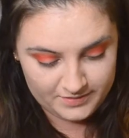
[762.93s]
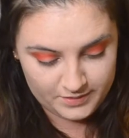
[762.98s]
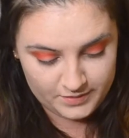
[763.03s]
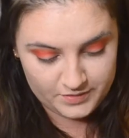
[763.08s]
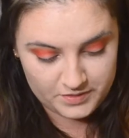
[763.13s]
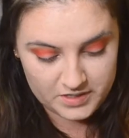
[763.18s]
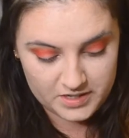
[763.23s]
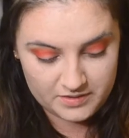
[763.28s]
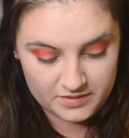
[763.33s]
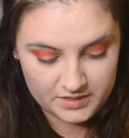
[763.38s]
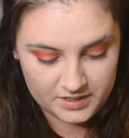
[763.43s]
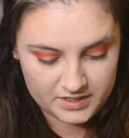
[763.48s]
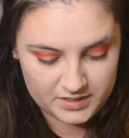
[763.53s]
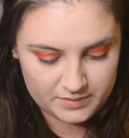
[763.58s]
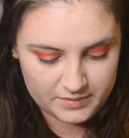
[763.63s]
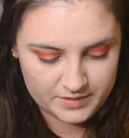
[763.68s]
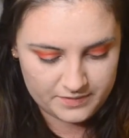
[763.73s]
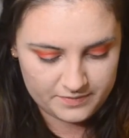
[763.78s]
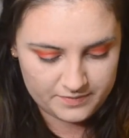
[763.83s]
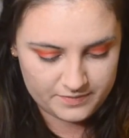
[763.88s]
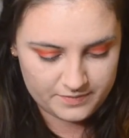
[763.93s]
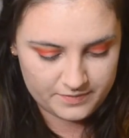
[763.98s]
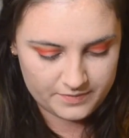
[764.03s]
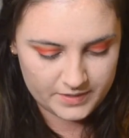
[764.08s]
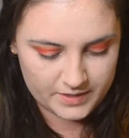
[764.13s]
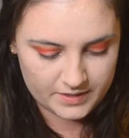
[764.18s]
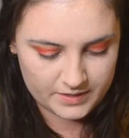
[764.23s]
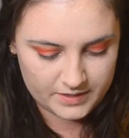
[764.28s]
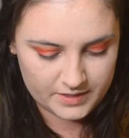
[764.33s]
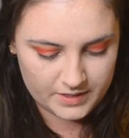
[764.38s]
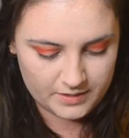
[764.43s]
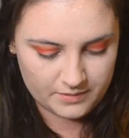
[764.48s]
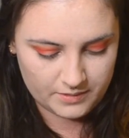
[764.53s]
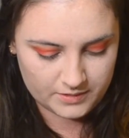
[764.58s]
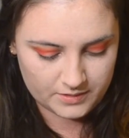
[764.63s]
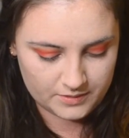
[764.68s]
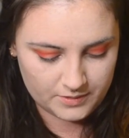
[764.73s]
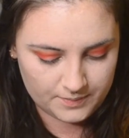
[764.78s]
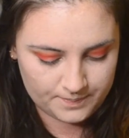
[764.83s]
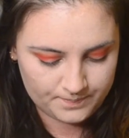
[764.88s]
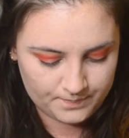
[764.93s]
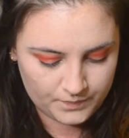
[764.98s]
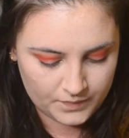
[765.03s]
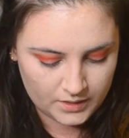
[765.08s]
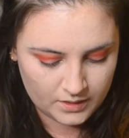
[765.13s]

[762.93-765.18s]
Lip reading: before I realised my fucking thing wasn't on.